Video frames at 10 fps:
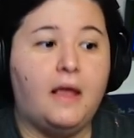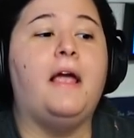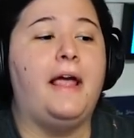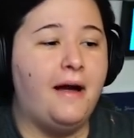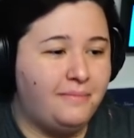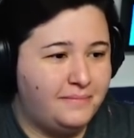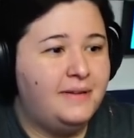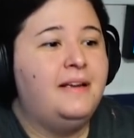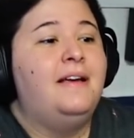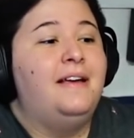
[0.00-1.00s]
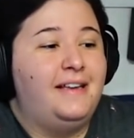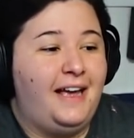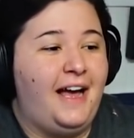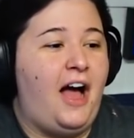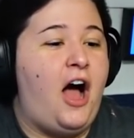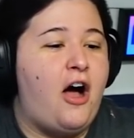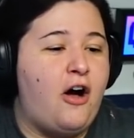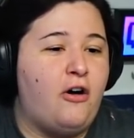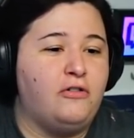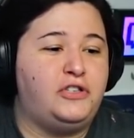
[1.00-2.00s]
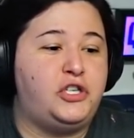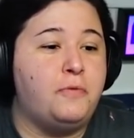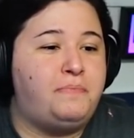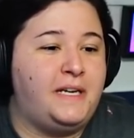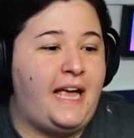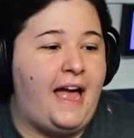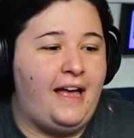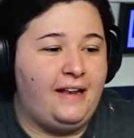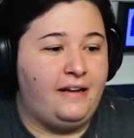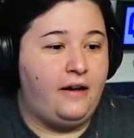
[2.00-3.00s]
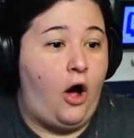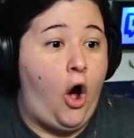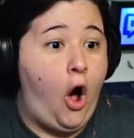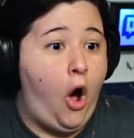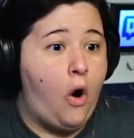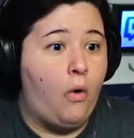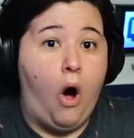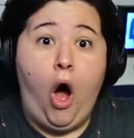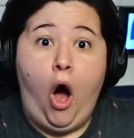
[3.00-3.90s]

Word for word: Yep. Oh, duped again. Oh!